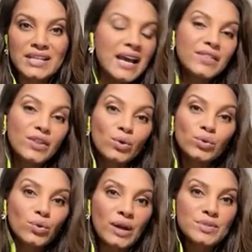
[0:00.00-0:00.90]
And they all
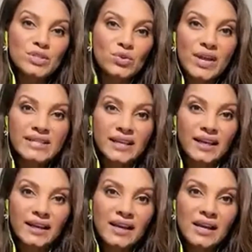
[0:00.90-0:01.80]
thought I was
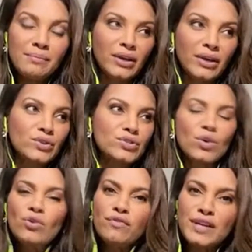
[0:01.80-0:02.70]
crazy, because
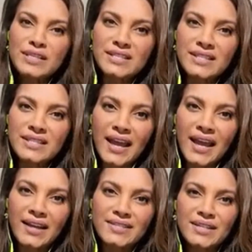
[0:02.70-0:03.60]
who freezes their
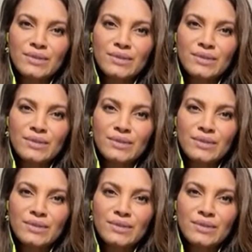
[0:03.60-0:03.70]
eggs?